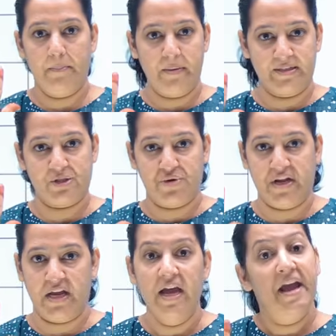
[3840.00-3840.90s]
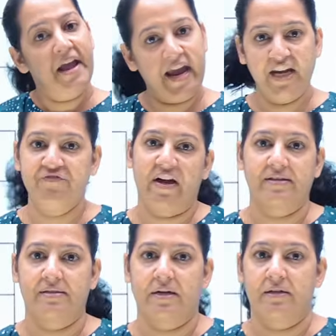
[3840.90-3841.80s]
plus 3, 8
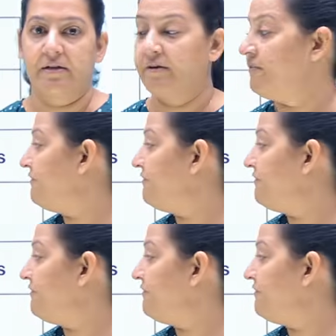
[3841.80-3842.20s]
factors are there.